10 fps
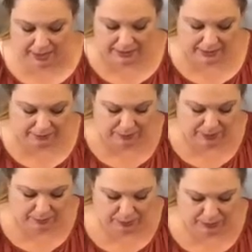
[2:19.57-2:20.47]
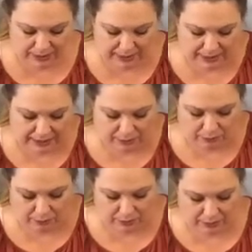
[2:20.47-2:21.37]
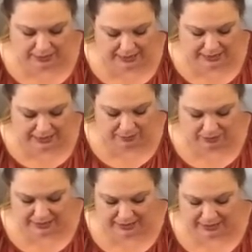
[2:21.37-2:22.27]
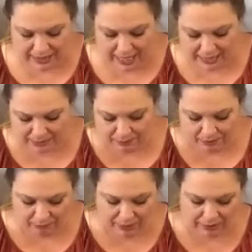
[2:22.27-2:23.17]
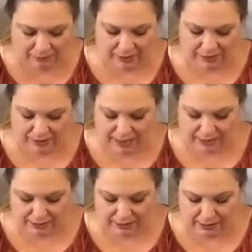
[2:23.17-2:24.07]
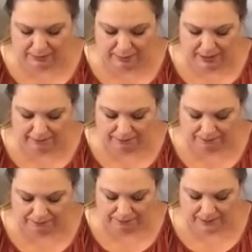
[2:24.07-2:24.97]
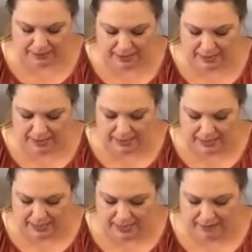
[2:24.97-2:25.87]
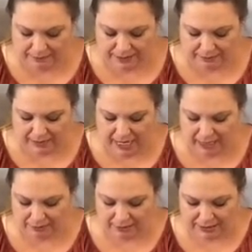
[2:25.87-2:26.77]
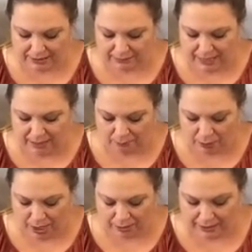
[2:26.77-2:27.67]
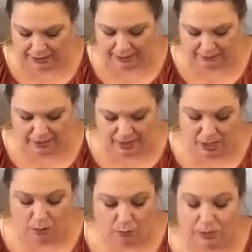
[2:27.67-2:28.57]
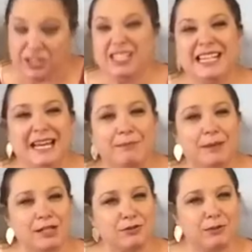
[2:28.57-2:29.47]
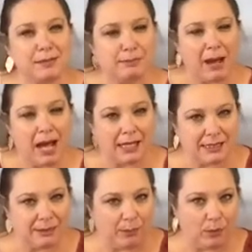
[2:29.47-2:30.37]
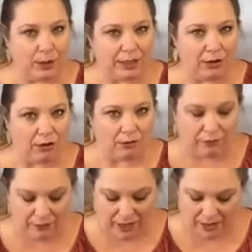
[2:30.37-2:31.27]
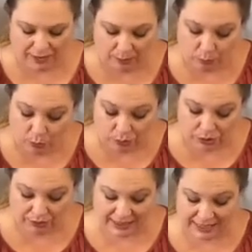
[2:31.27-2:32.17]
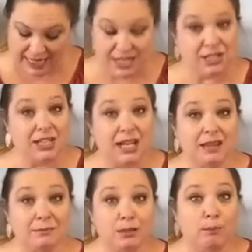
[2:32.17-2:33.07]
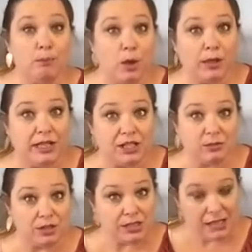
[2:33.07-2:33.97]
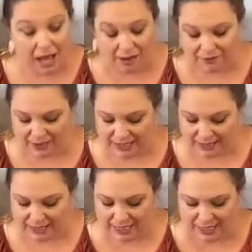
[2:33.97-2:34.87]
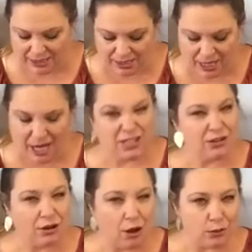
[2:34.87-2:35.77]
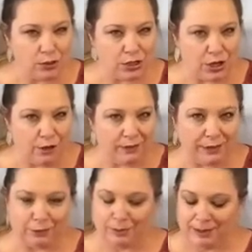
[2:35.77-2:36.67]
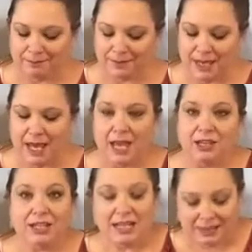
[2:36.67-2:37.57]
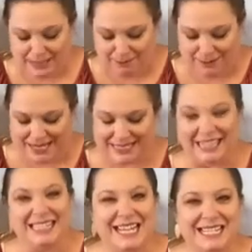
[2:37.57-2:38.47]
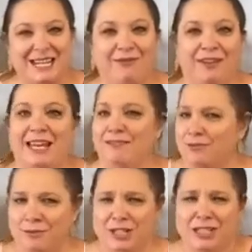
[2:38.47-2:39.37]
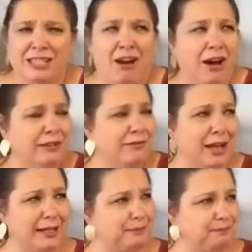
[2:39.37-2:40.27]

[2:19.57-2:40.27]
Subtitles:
so I'm going to put this little dainty ones in last, but I really feel like these ones can have some colour and some nut brownness. Once you take mushrooms past the point of their watery stage and get them to burnish, which is after that stage, you've got to hold your nerve a little bit, you get this amazing nutty flavour, which is kind of like,